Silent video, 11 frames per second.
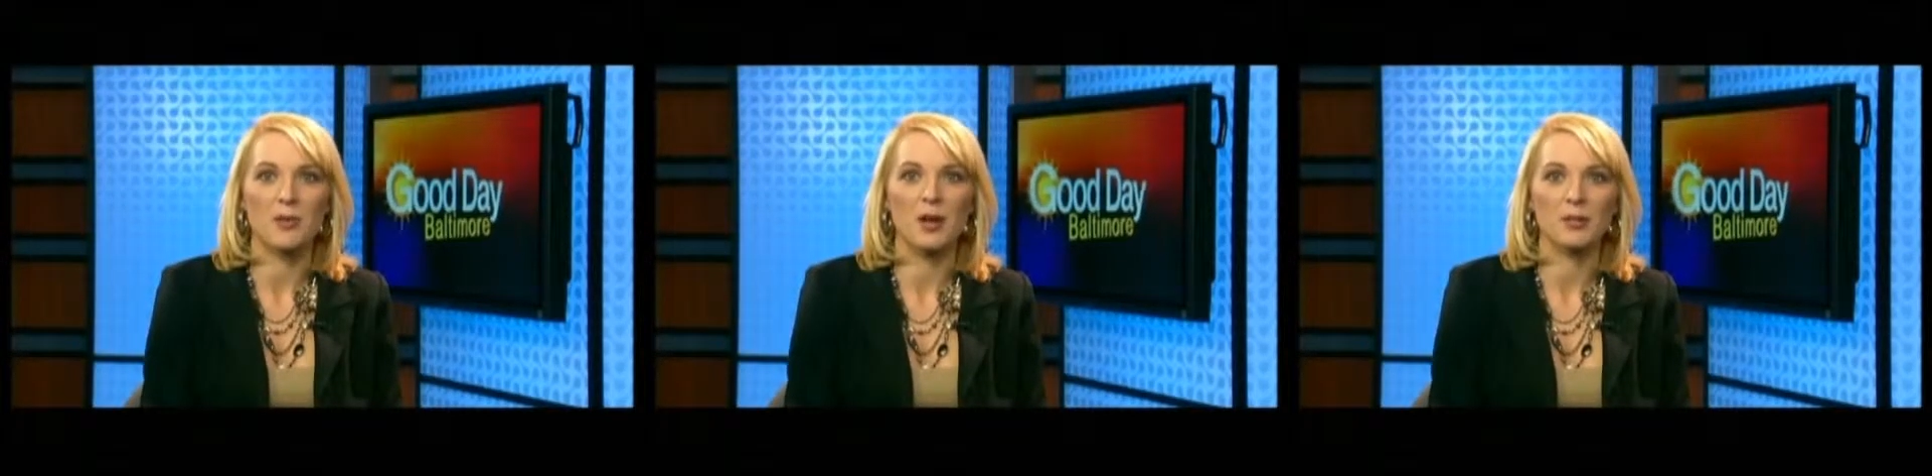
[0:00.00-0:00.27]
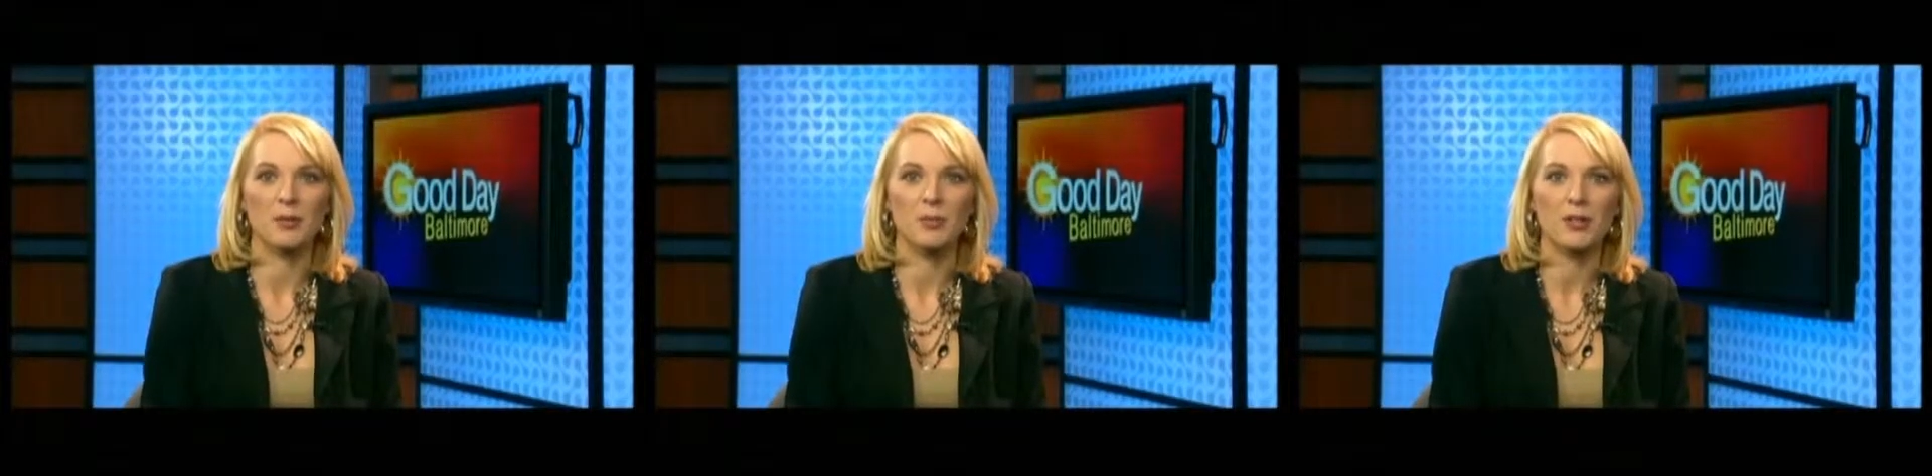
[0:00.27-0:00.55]

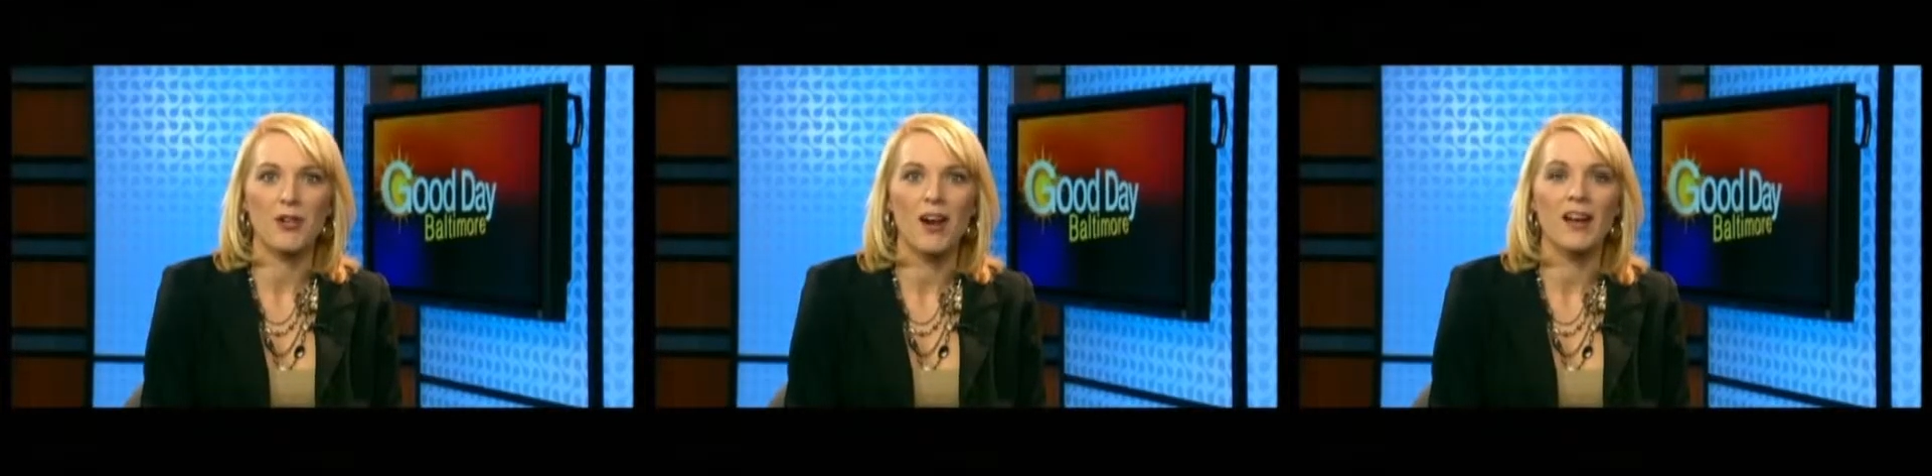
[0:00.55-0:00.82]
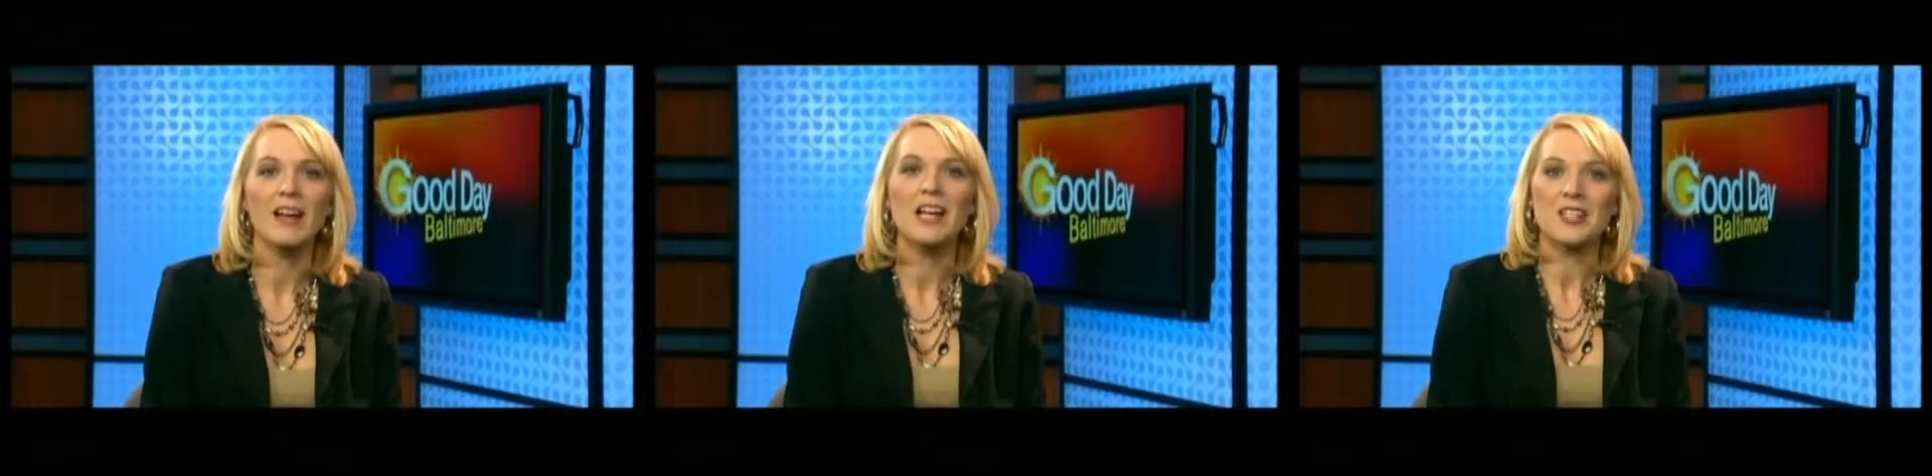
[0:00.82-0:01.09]
Margaret
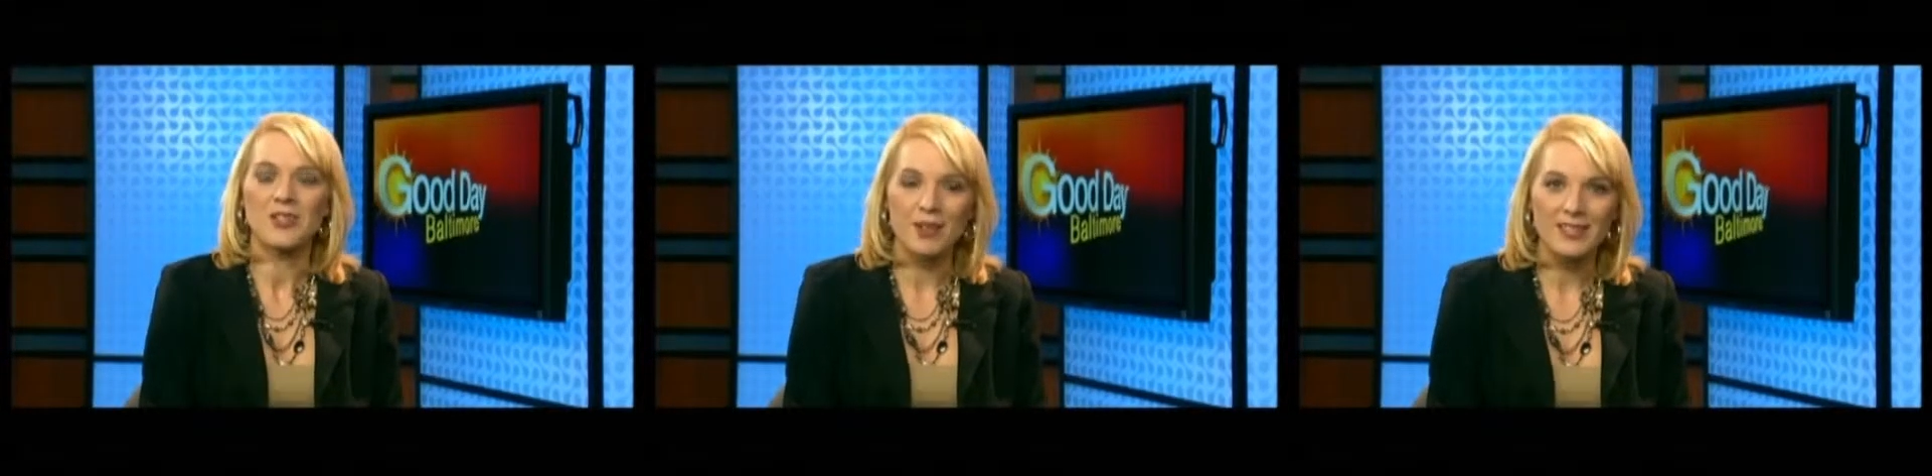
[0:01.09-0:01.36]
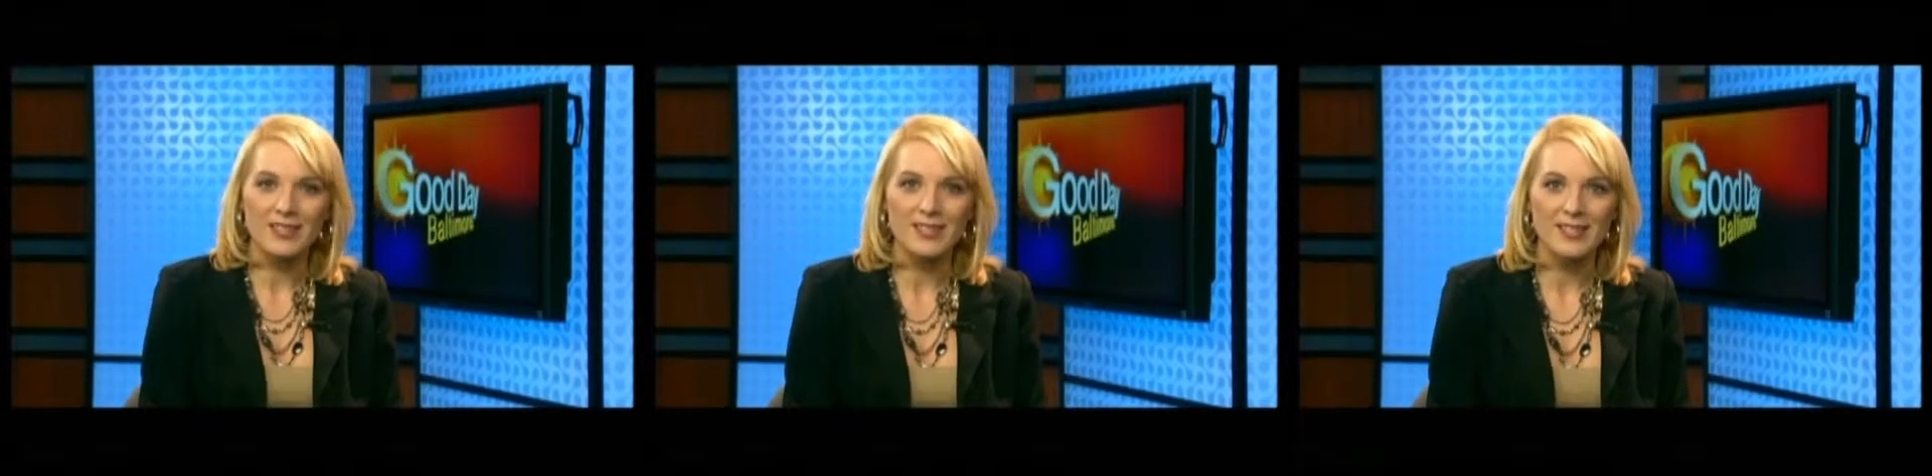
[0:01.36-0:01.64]
McCraw
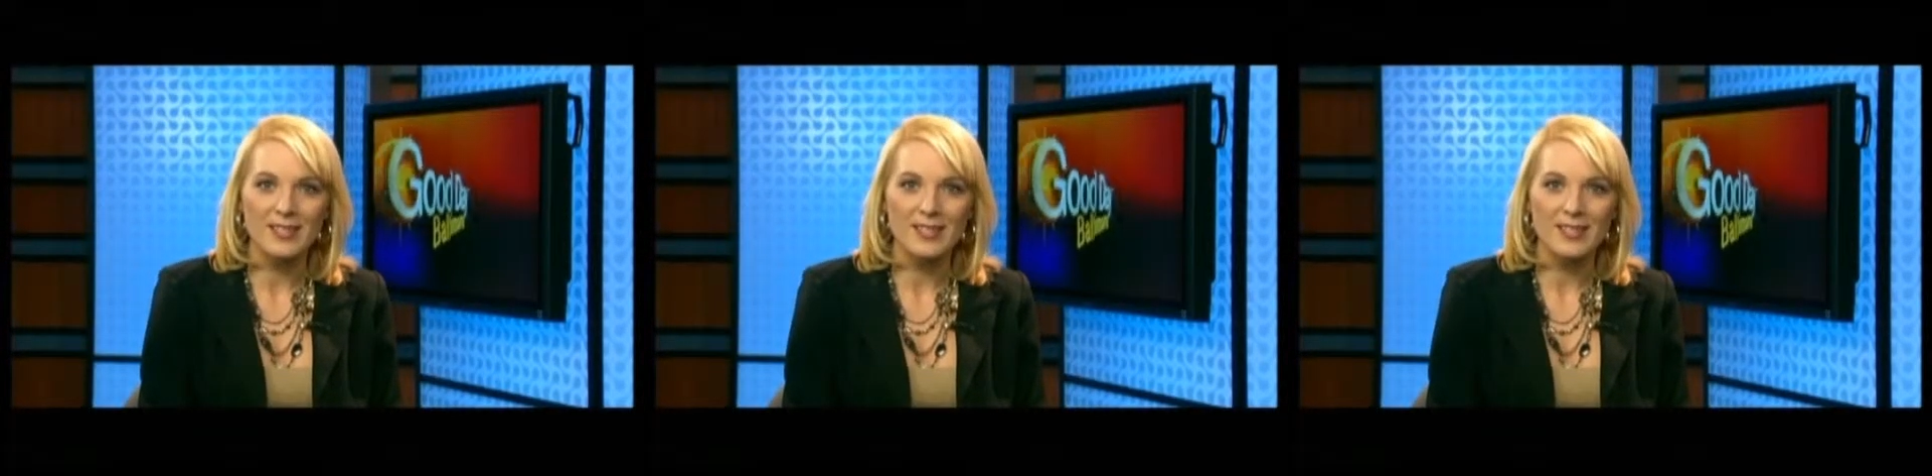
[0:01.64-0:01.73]
joins us